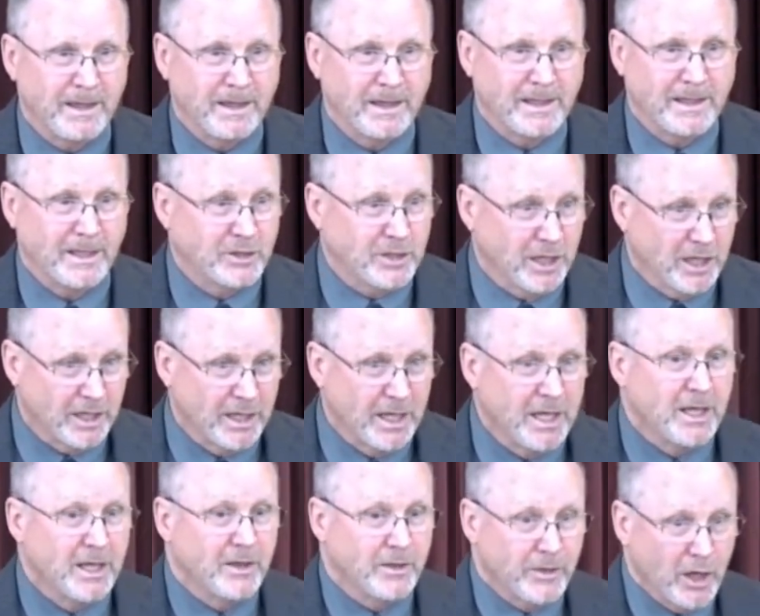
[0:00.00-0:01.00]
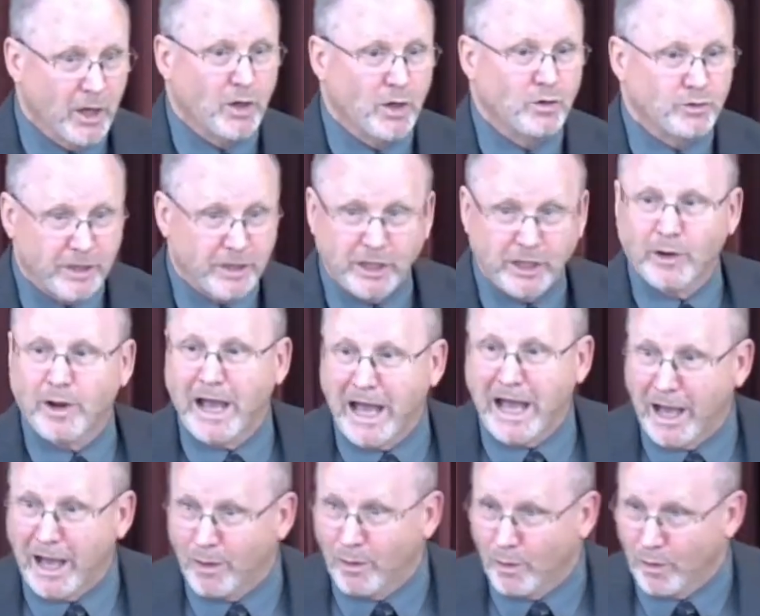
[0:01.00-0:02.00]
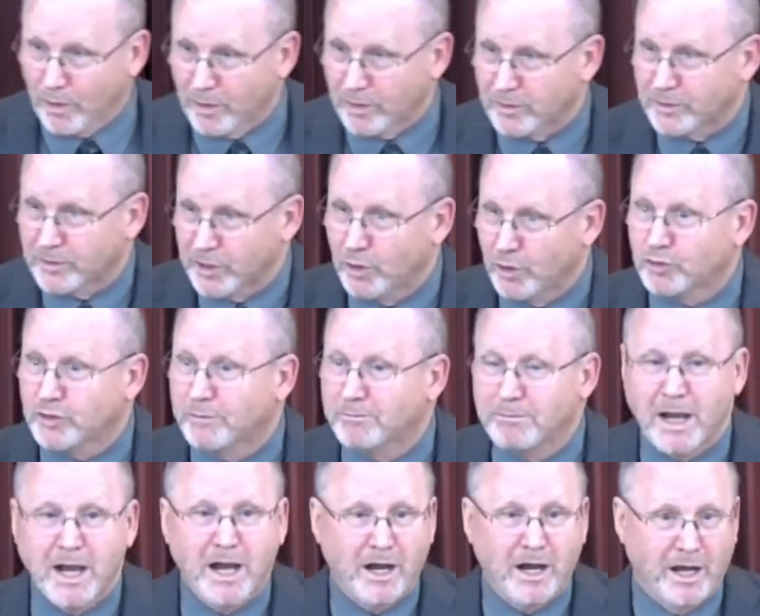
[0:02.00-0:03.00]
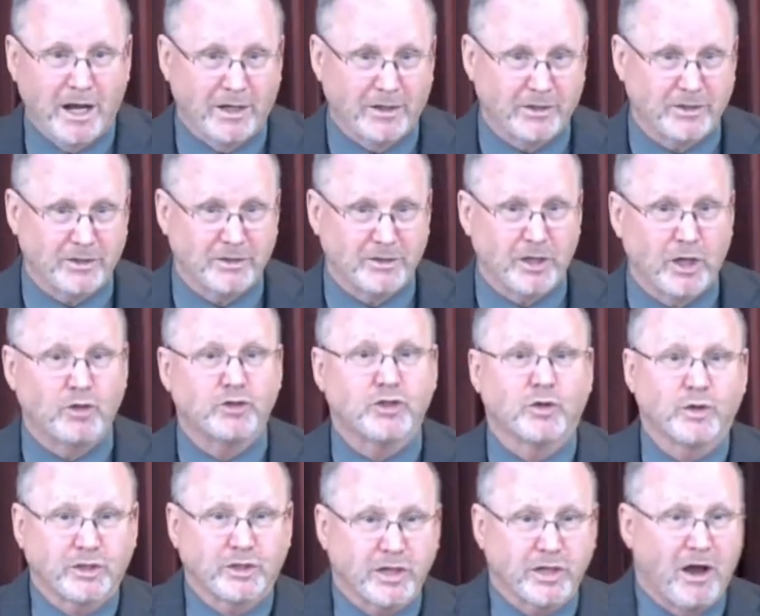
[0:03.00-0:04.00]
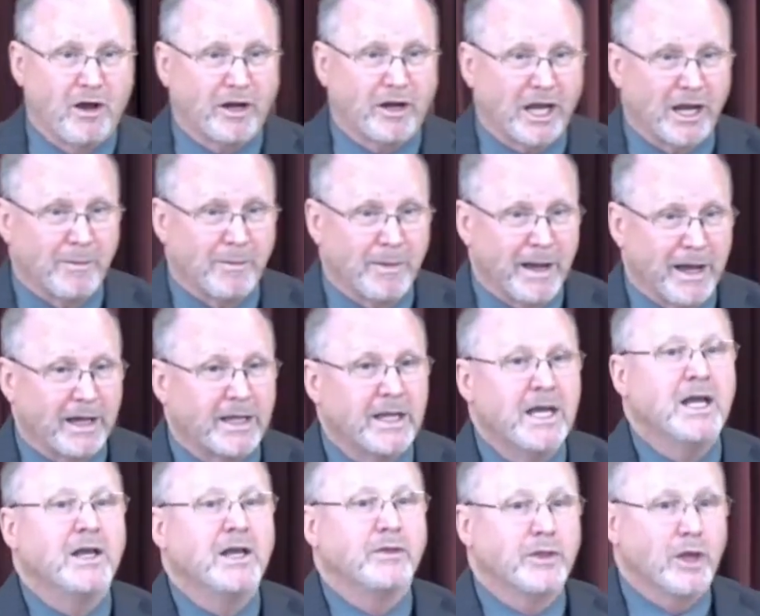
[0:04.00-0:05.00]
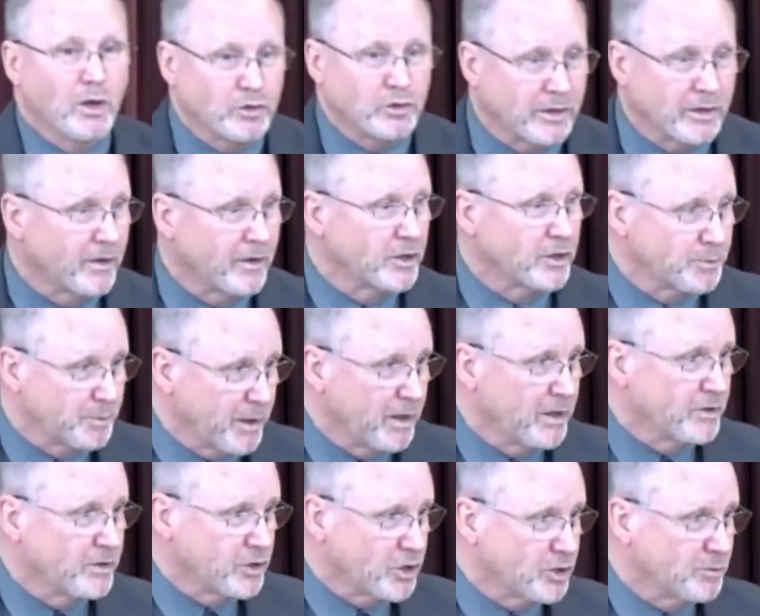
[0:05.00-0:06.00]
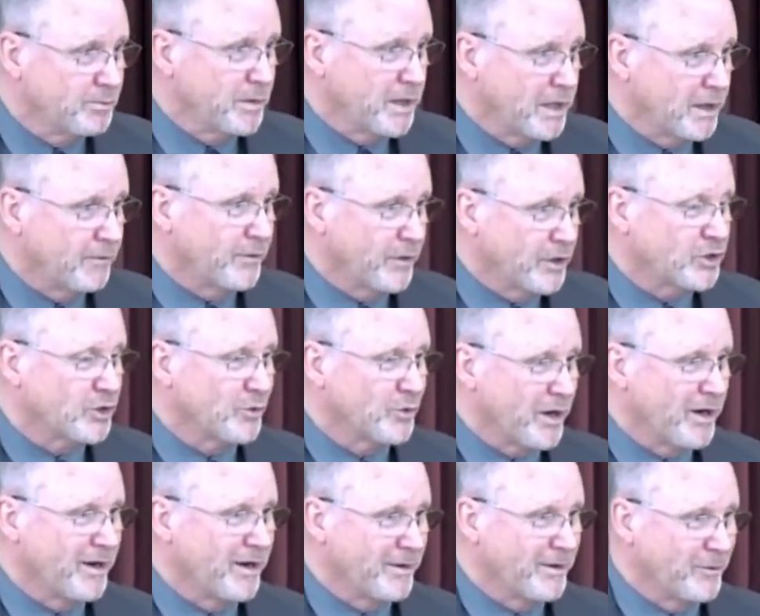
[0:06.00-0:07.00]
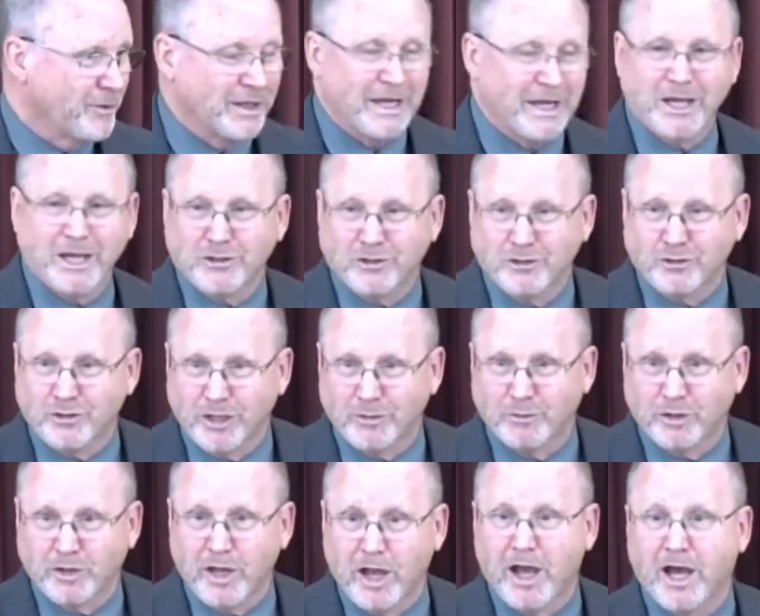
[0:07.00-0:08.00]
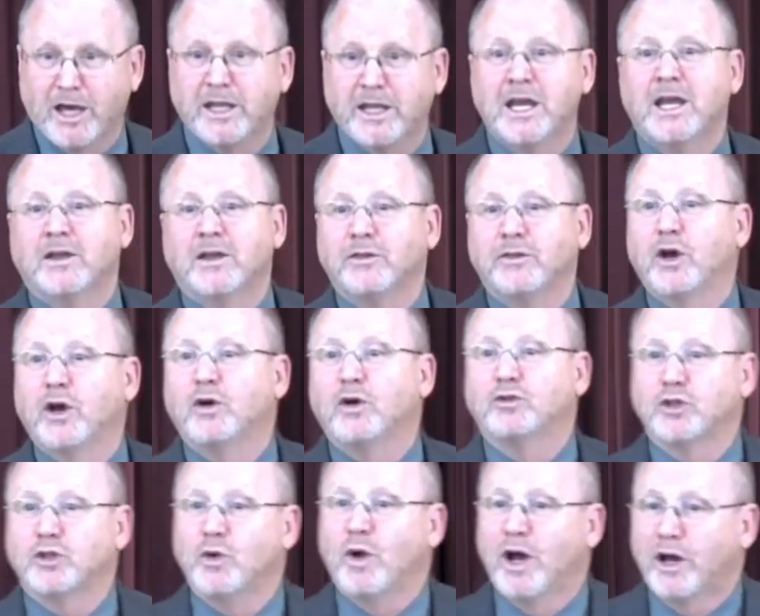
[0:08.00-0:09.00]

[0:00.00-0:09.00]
And he said, Those that are ours, those among us, those that we're talking about, those that have experienced this beneficiary relationship with God, those who